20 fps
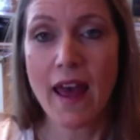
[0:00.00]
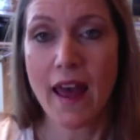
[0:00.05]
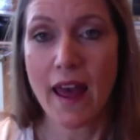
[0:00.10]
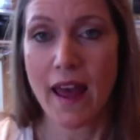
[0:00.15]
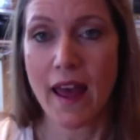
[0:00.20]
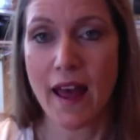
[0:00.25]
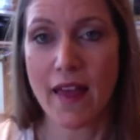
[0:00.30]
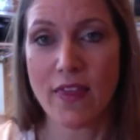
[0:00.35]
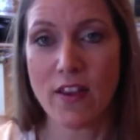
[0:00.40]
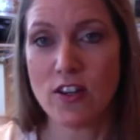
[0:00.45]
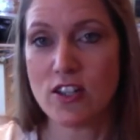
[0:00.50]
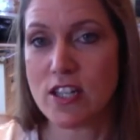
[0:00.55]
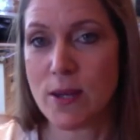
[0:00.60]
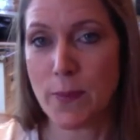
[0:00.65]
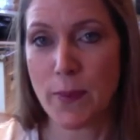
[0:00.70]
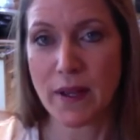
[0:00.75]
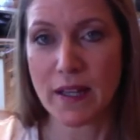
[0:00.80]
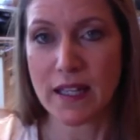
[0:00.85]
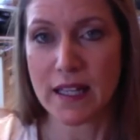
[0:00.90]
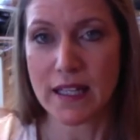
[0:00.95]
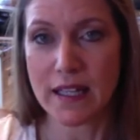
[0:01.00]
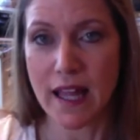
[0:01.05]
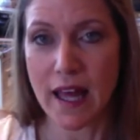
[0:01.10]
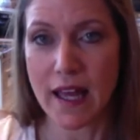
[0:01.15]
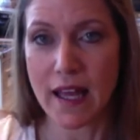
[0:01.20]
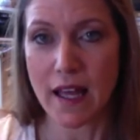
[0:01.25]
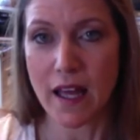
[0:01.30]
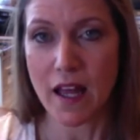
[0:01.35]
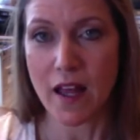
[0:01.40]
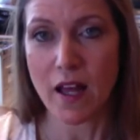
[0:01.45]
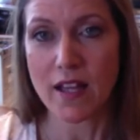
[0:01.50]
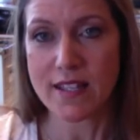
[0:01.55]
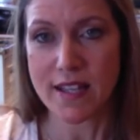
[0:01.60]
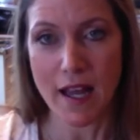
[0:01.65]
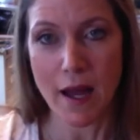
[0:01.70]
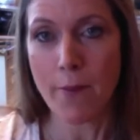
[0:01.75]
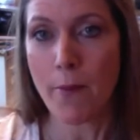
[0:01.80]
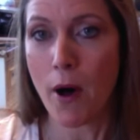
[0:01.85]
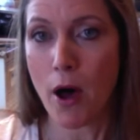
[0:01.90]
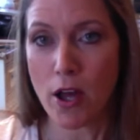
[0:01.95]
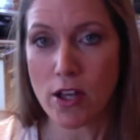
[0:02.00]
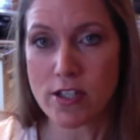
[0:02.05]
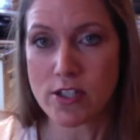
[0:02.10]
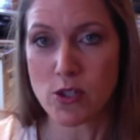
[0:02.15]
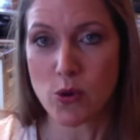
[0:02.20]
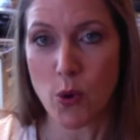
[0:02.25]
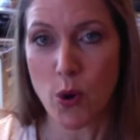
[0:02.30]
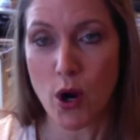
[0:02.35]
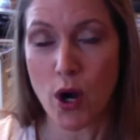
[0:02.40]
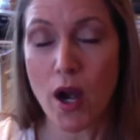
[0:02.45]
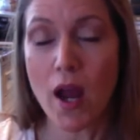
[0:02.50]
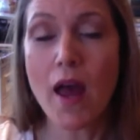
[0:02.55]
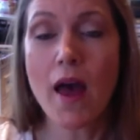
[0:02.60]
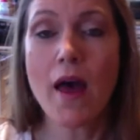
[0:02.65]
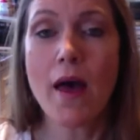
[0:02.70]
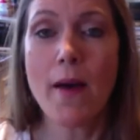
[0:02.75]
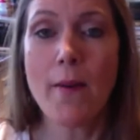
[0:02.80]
And they're typically like, it's like a mall store.